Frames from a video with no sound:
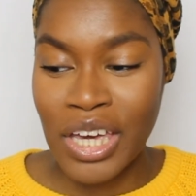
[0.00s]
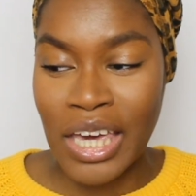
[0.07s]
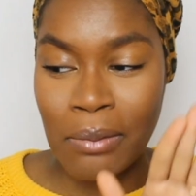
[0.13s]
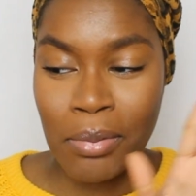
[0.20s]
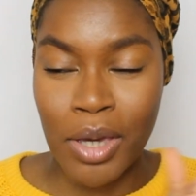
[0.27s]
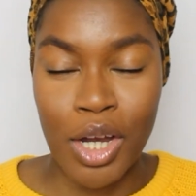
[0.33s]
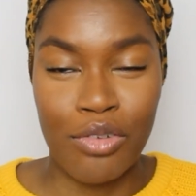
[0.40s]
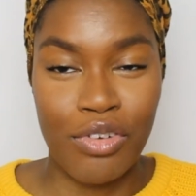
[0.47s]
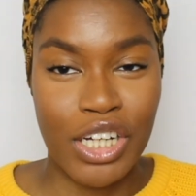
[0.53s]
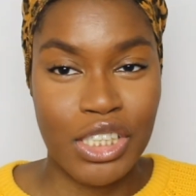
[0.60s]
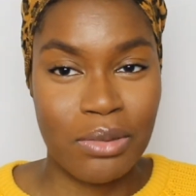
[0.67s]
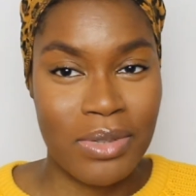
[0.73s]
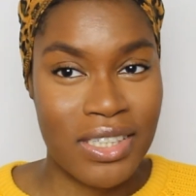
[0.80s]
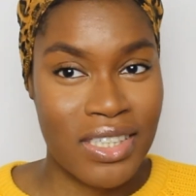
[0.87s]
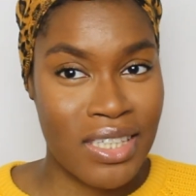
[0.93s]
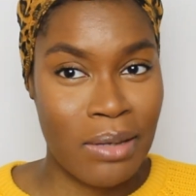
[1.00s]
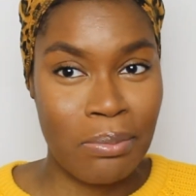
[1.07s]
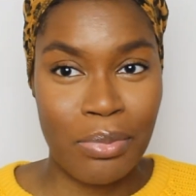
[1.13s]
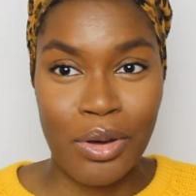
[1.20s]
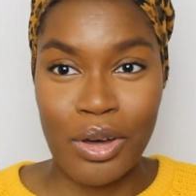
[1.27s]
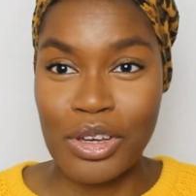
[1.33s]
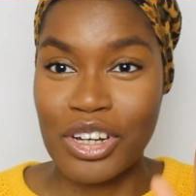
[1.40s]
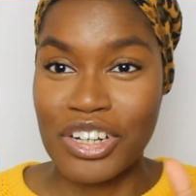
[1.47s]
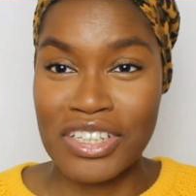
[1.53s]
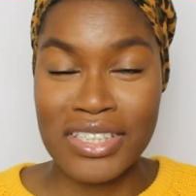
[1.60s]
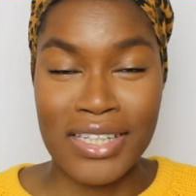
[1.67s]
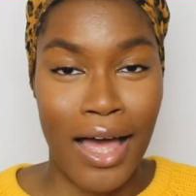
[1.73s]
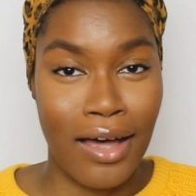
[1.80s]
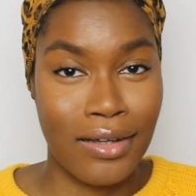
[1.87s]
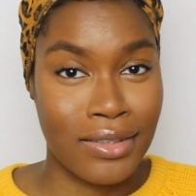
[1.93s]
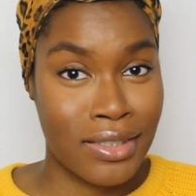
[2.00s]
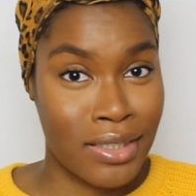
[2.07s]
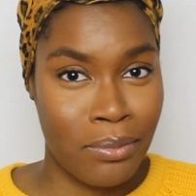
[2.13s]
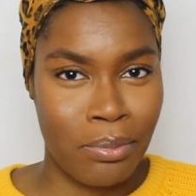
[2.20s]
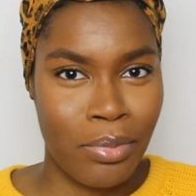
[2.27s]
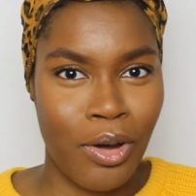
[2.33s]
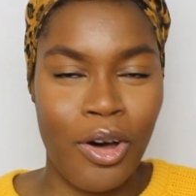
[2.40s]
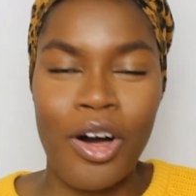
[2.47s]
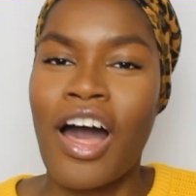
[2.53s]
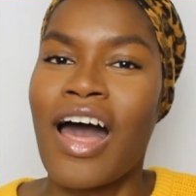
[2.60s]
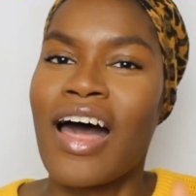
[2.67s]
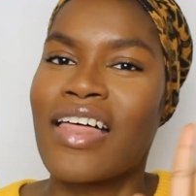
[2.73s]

keeping your regimen simple, your style simple,